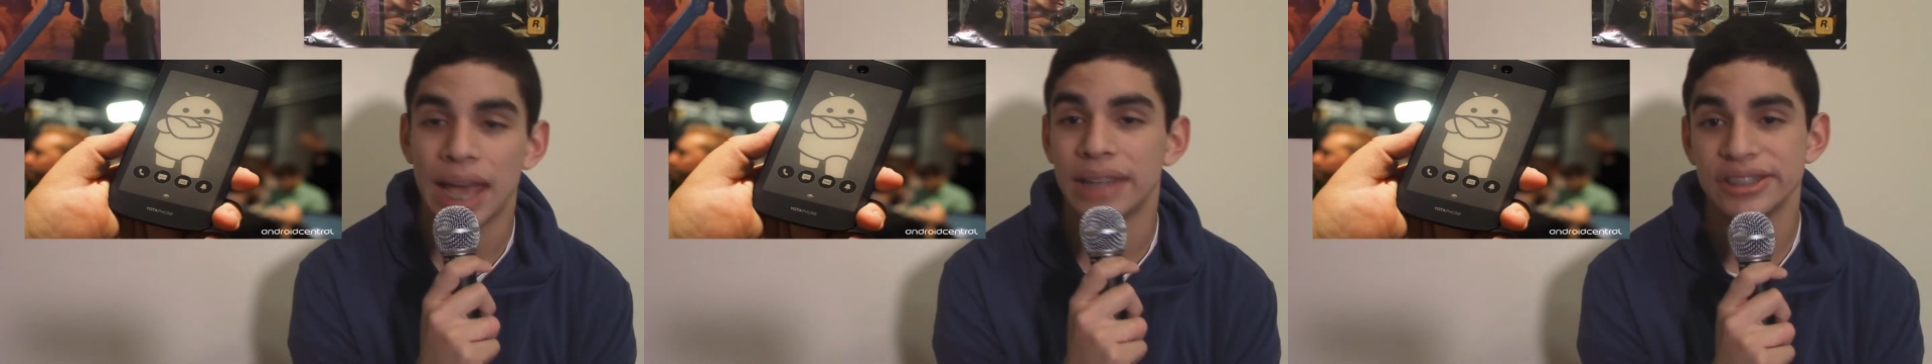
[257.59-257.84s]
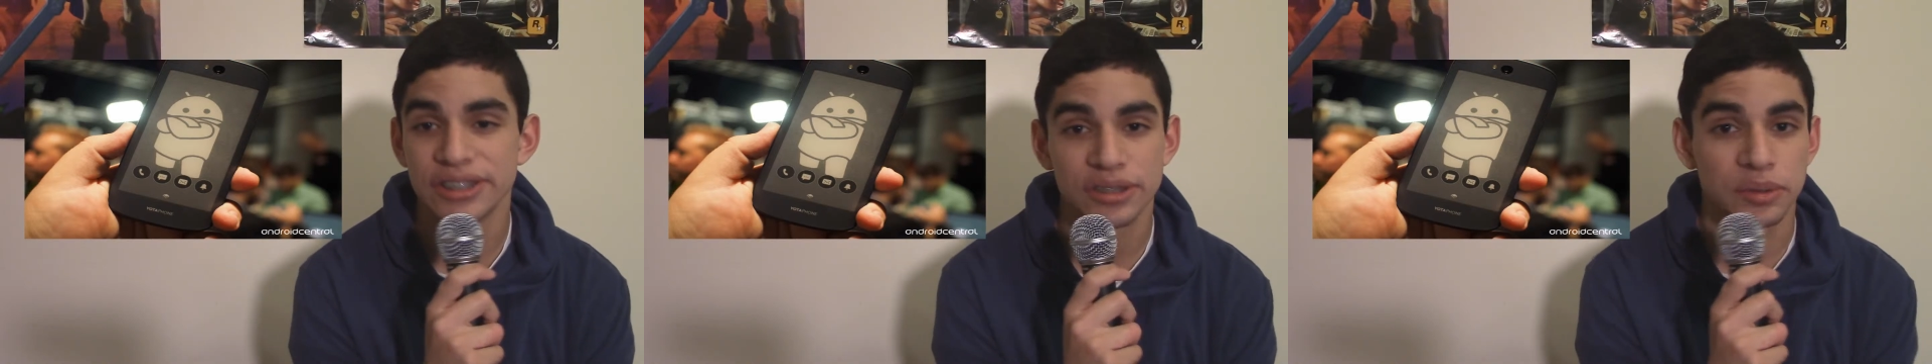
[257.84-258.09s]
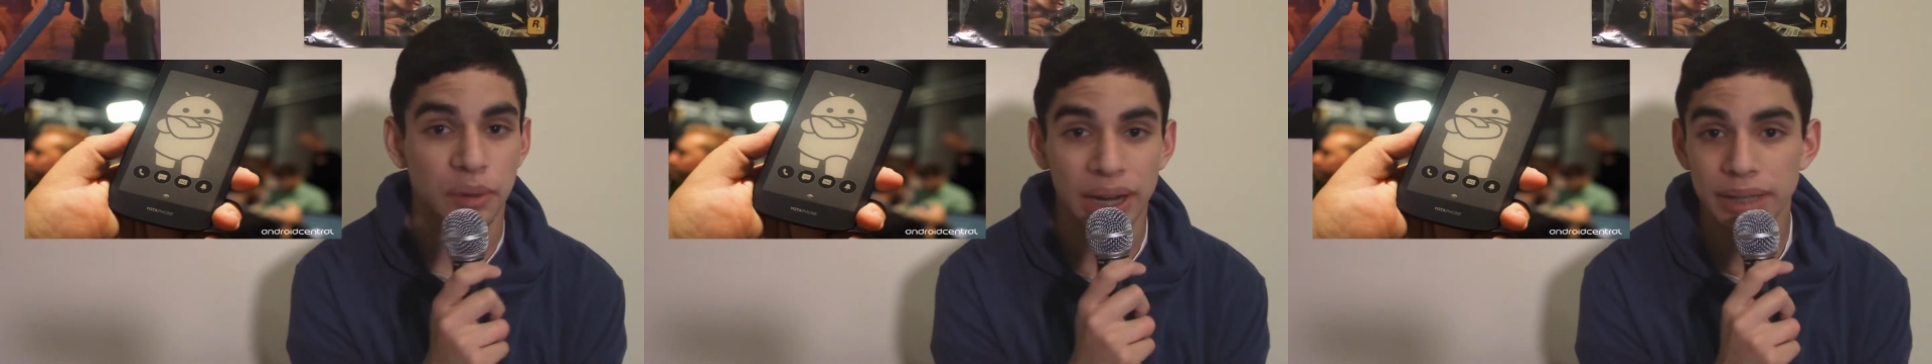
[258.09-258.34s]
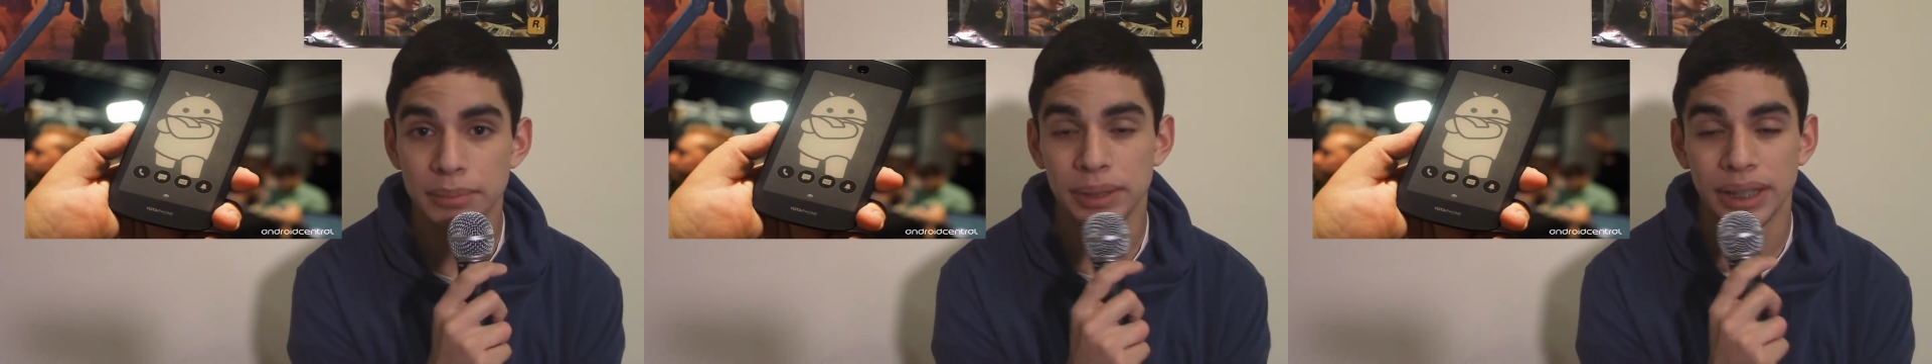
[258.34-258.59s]
And this is
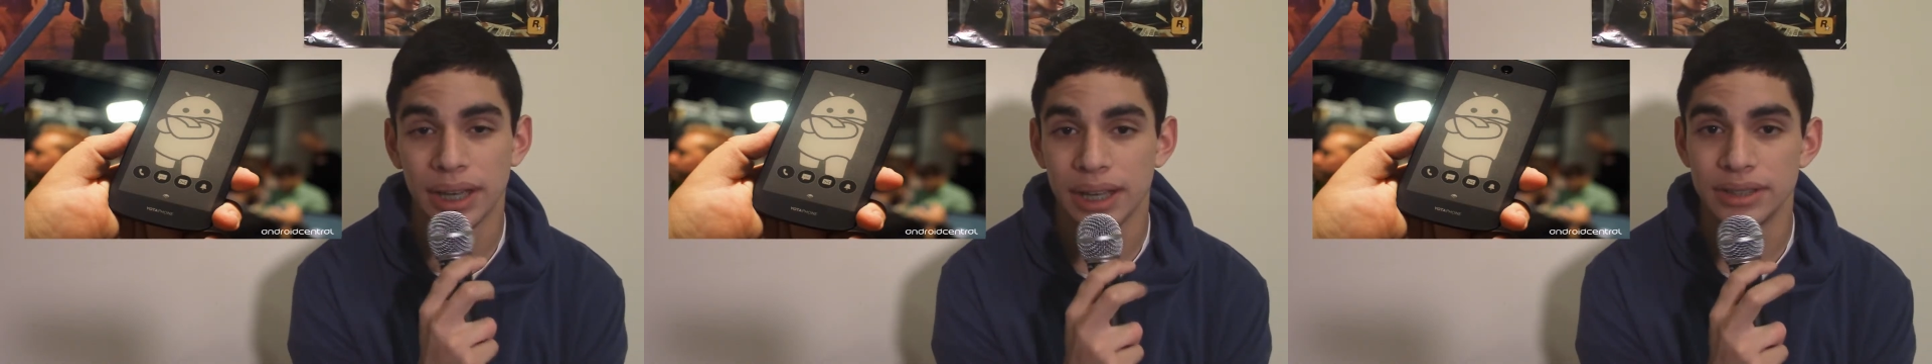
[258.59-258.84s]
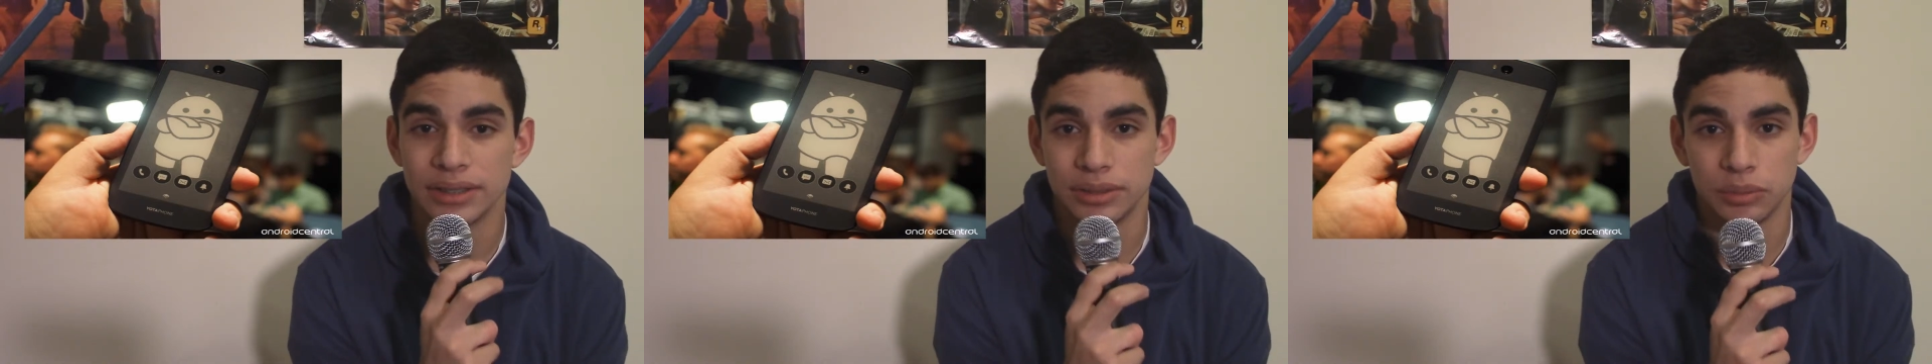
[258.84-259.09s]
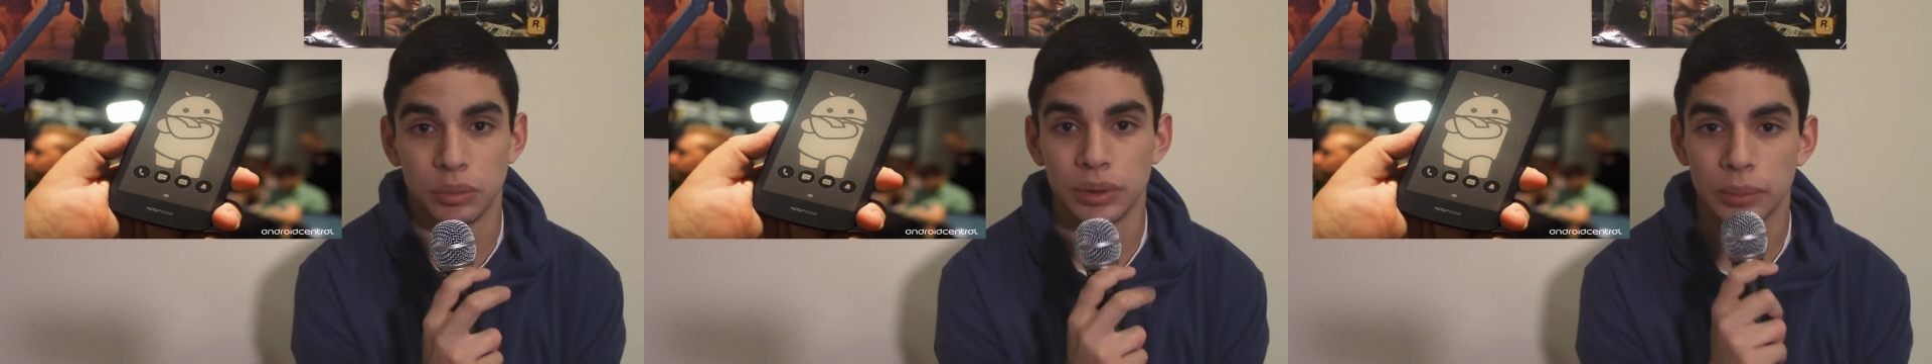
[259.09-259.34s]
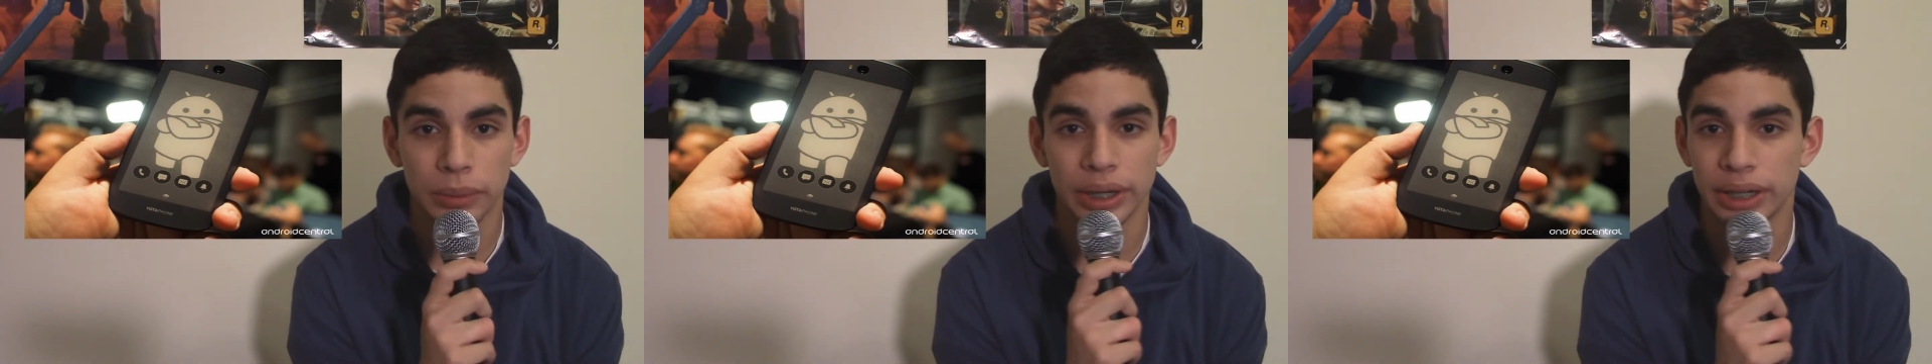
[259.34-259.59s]
great because we
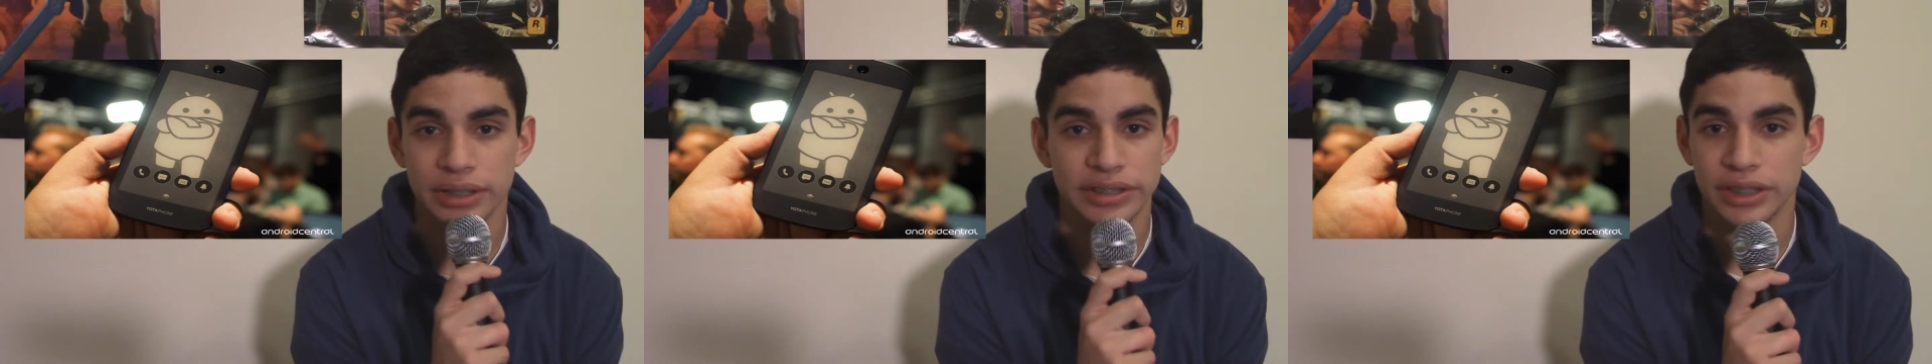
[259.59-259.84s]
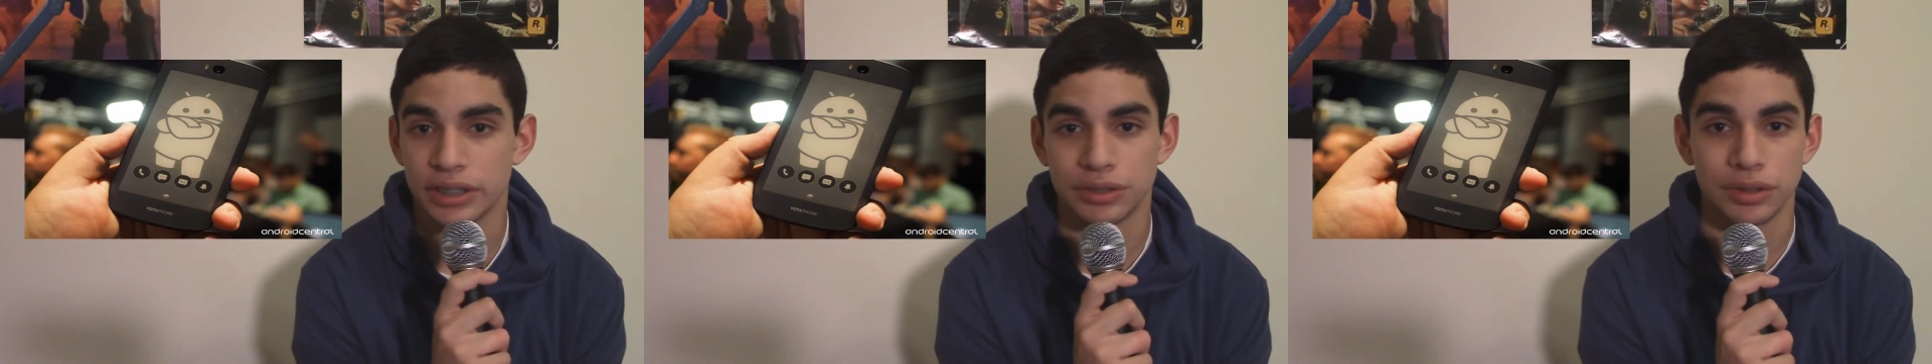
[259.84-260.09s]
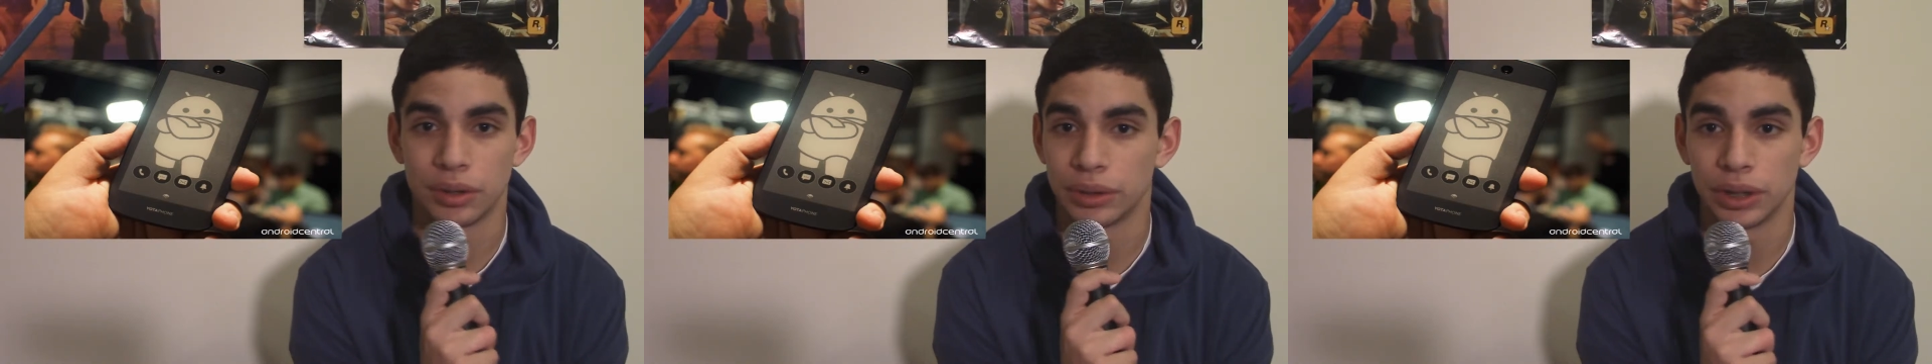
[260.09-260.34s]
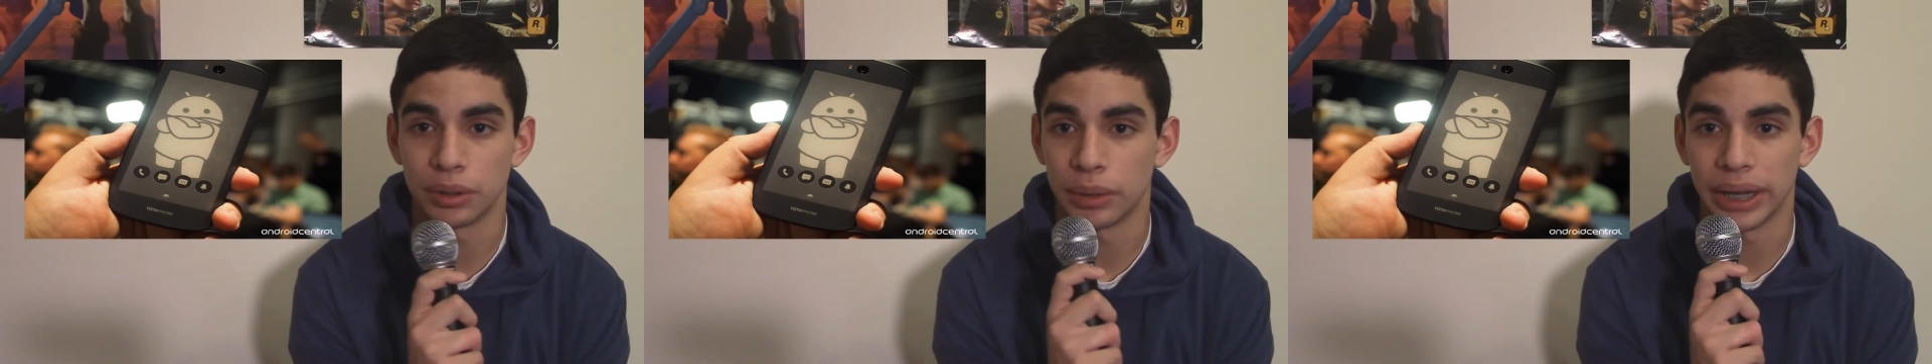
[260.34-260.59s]
weren't going to see this phone
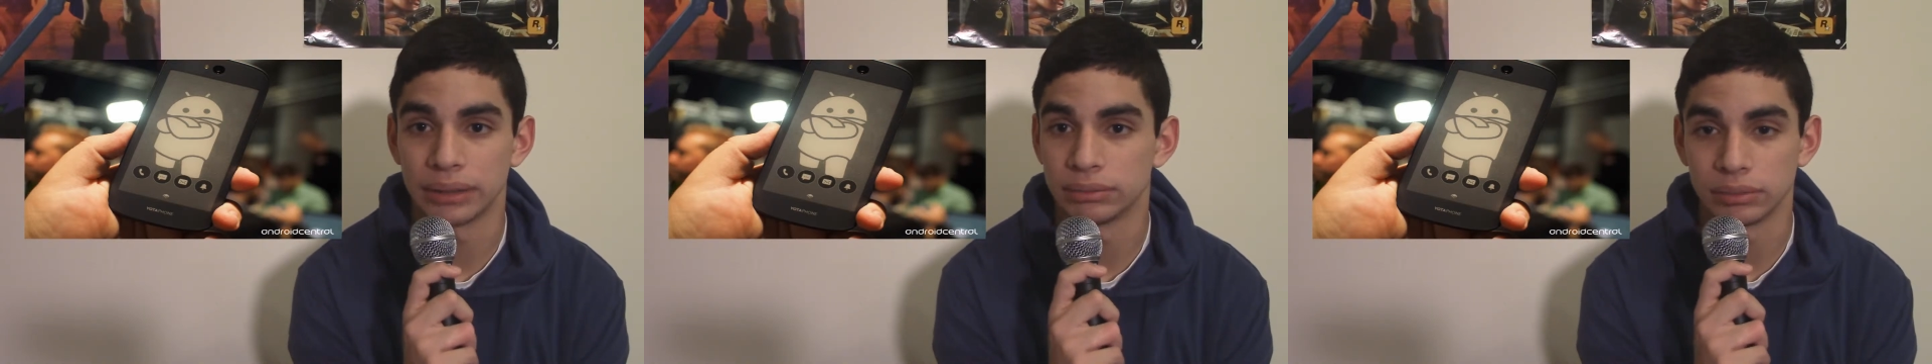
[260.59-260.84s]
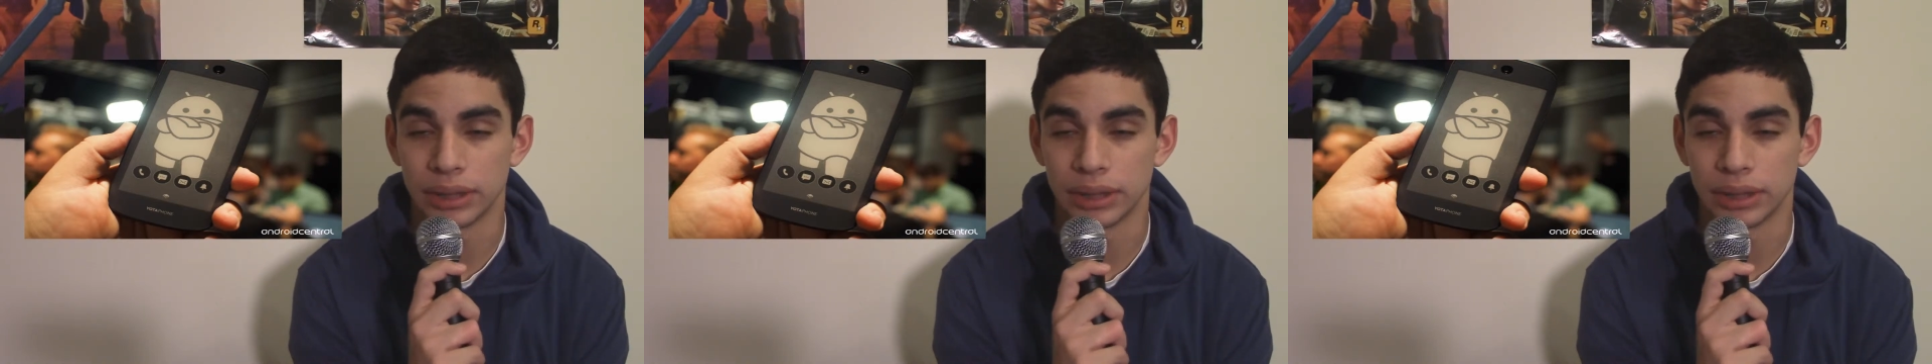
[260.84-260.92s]
either way.